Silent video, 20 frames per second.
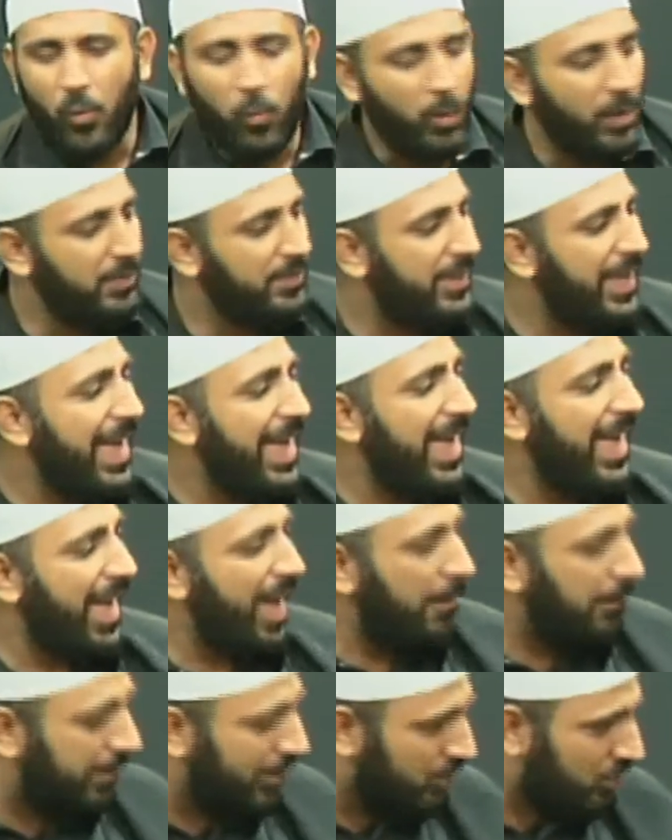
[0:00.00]
When that
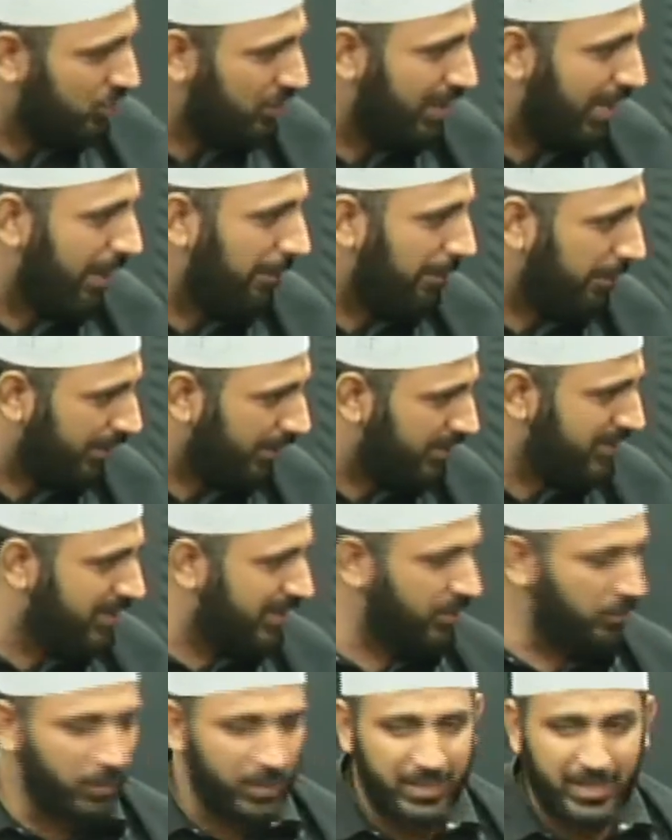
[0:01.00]
happens to that
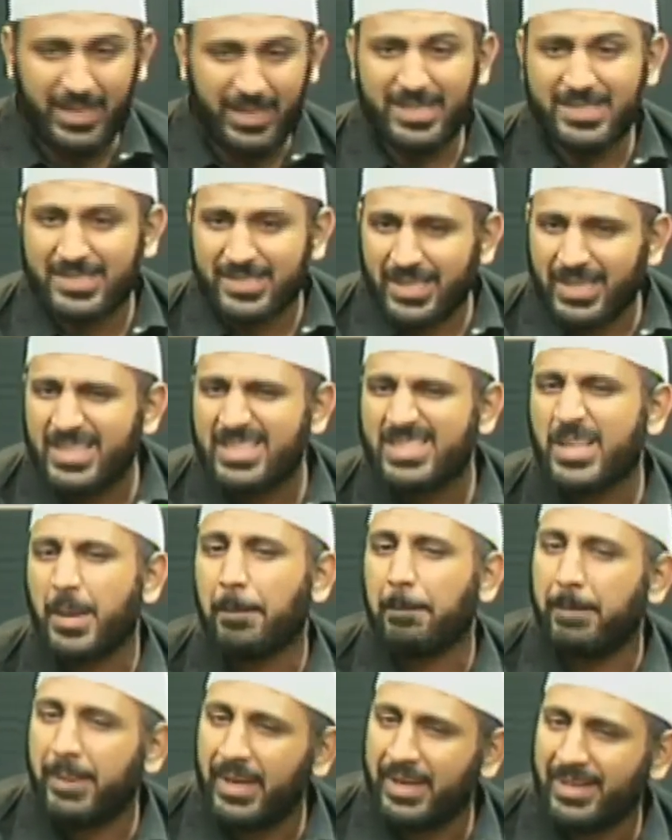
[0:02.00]
person, when he sees
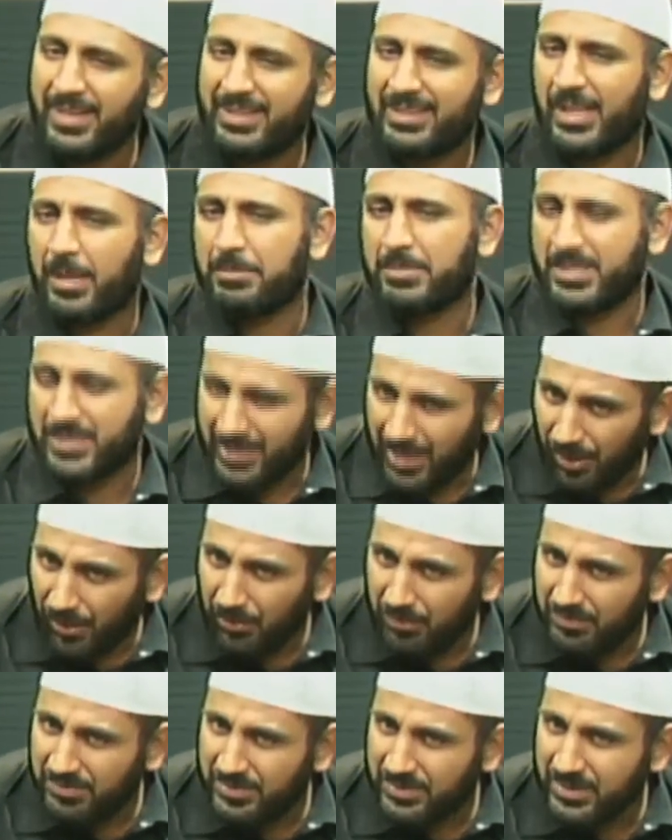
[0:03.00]
them beating
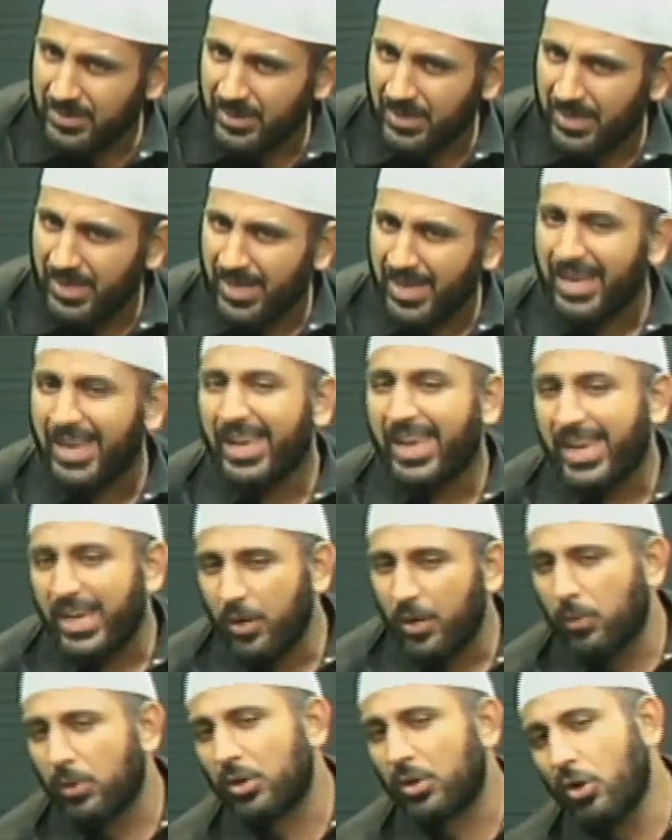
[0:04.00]
themselves,
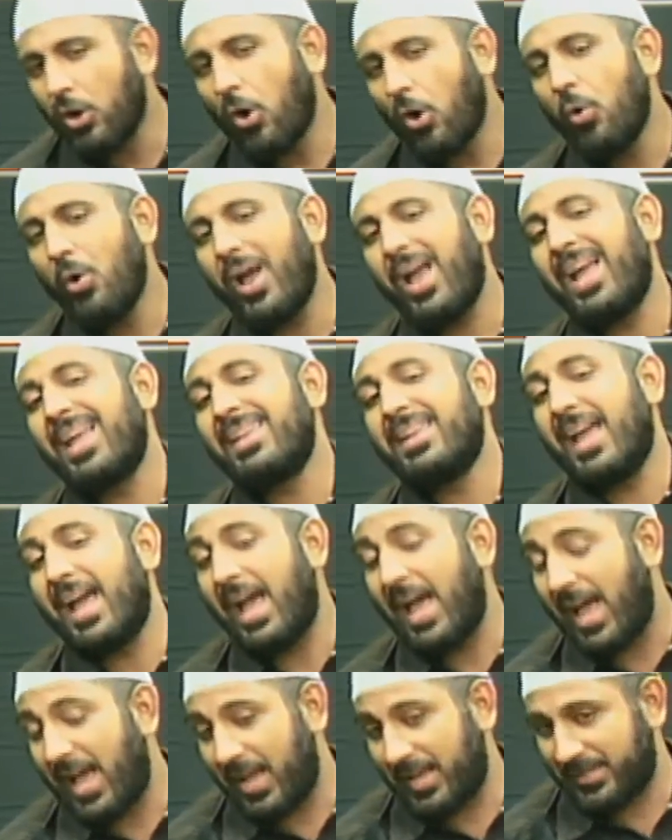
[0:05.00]
he will go and
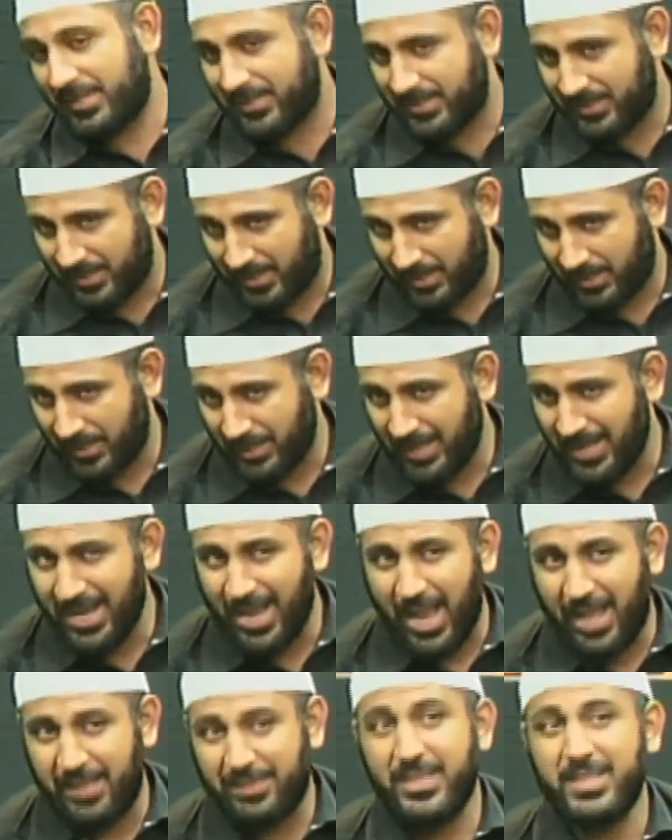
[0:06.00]
ask.
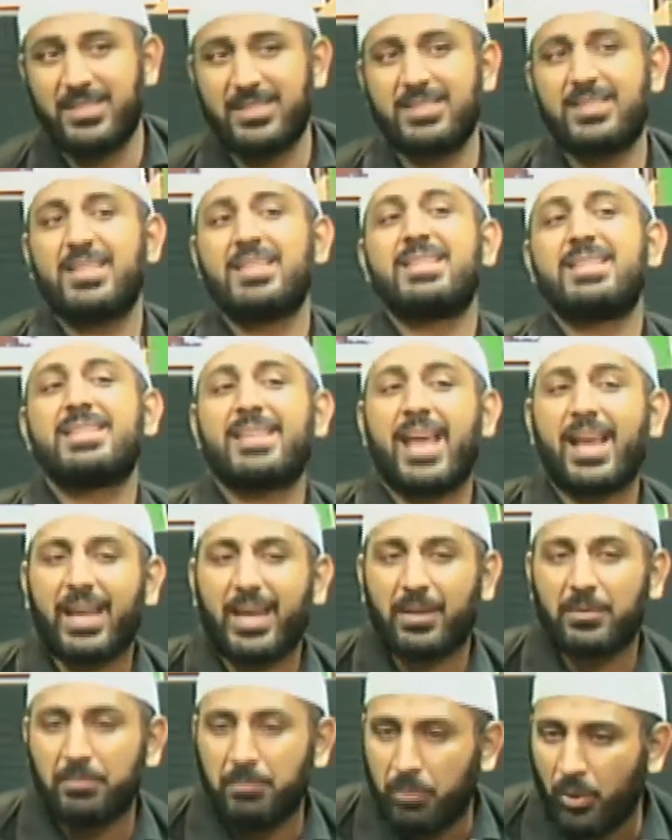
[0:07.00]
And this is the
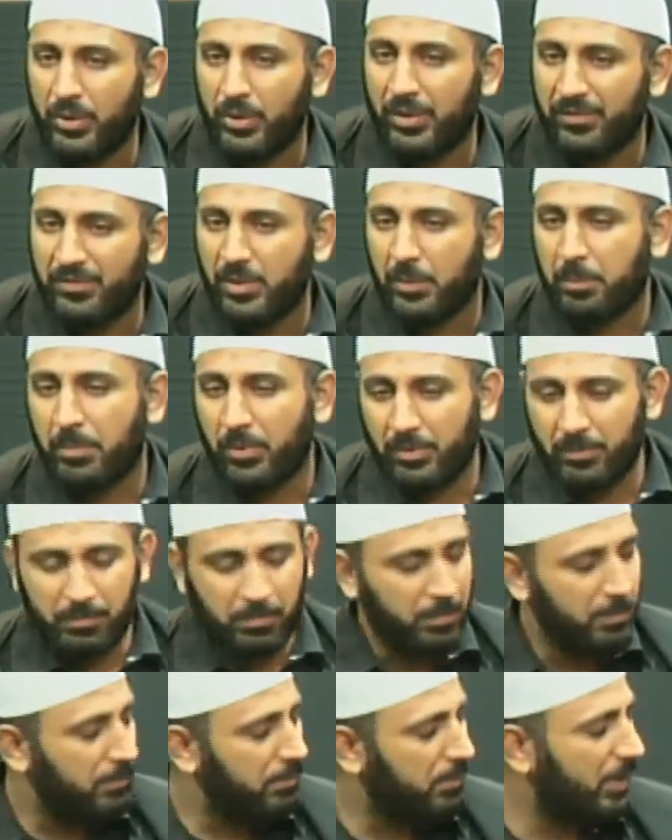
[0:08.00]
second point of the
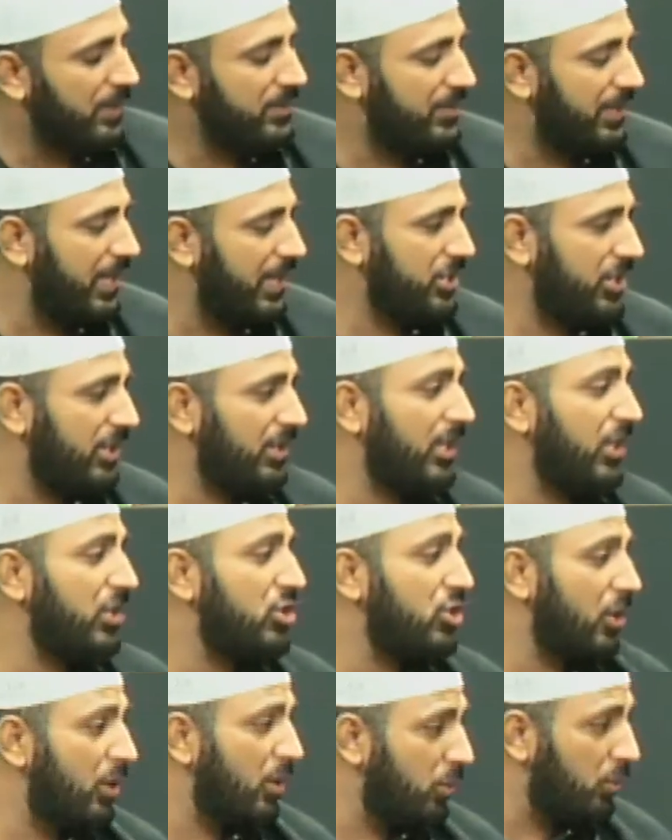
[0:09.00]
procession, the
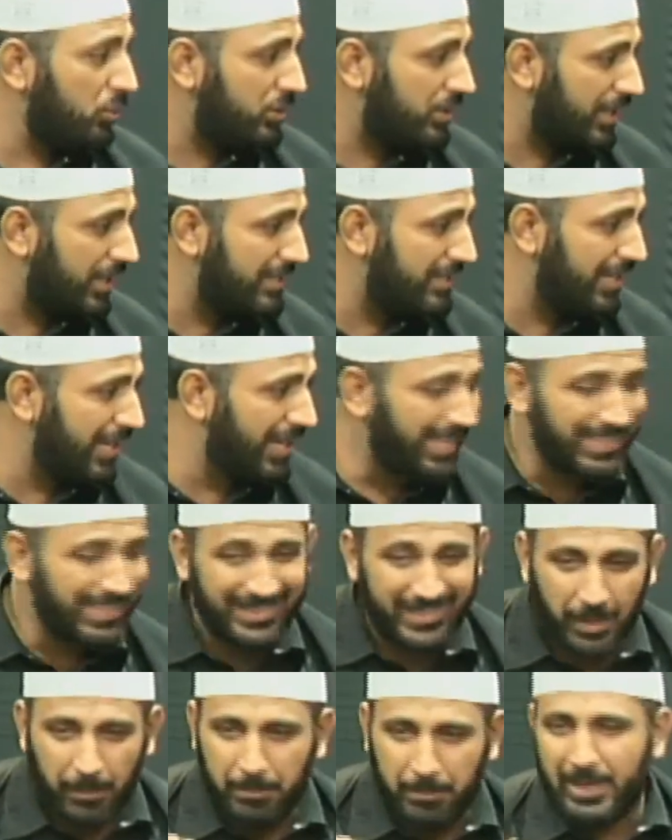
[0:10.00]
jalus is
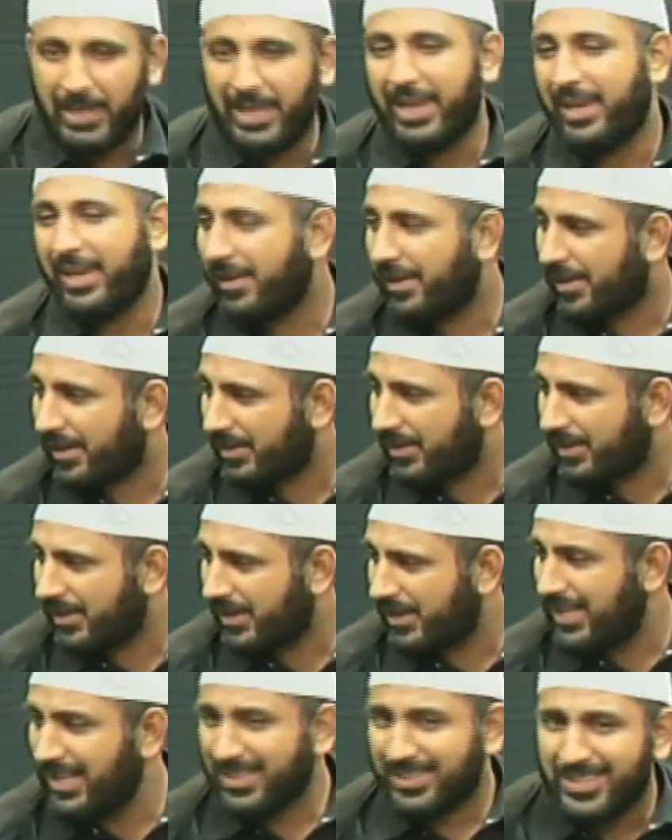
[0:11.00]
tabligh.
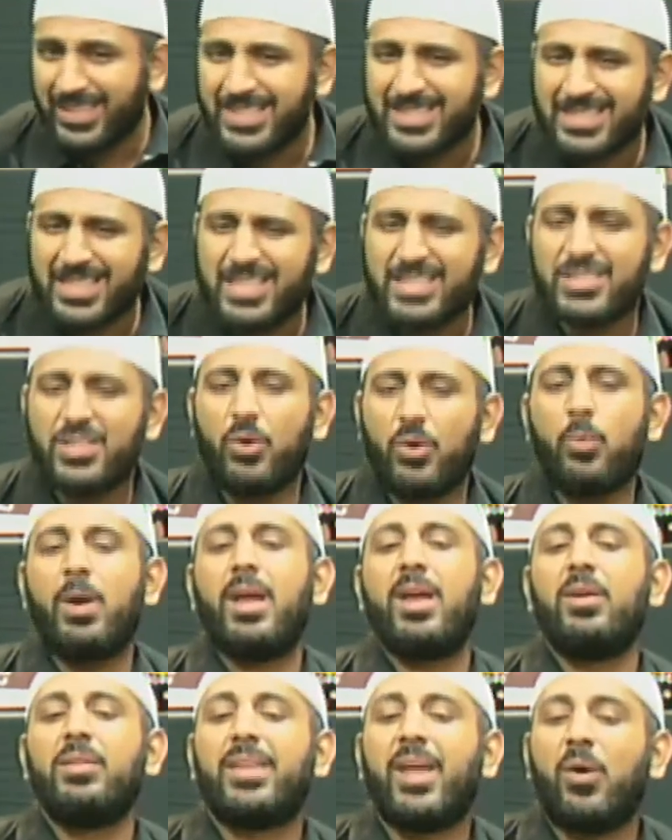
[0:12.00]
This is the
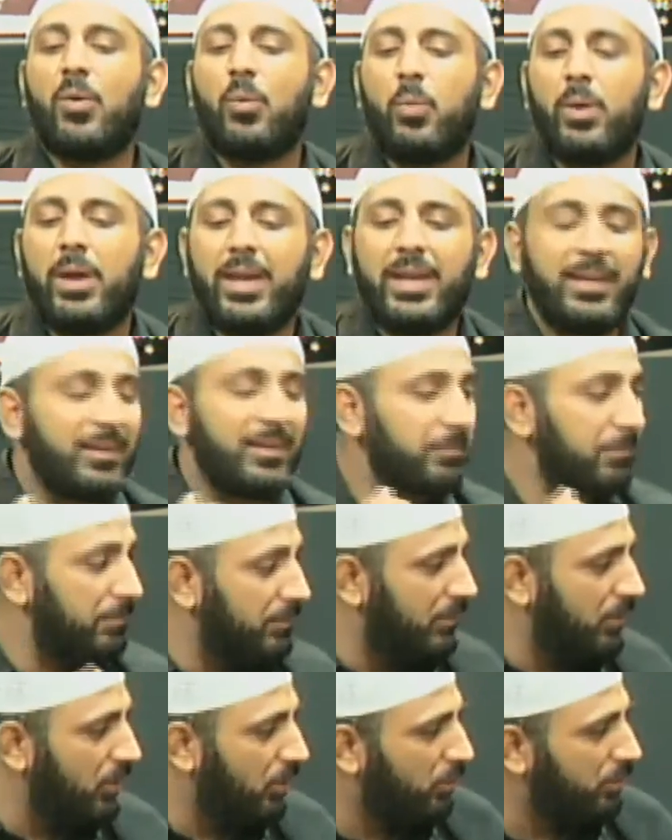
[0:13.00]
way that we
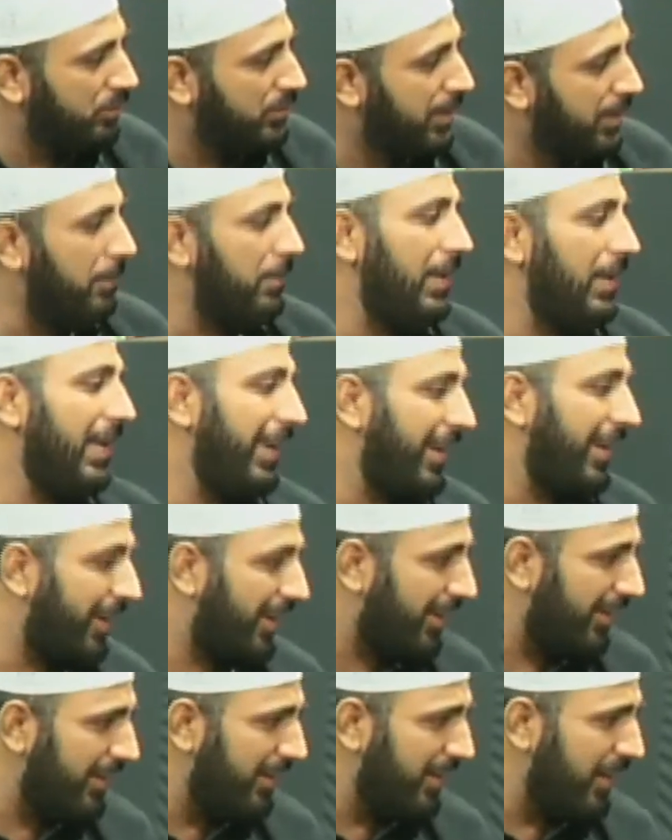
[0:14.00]
do tabligh.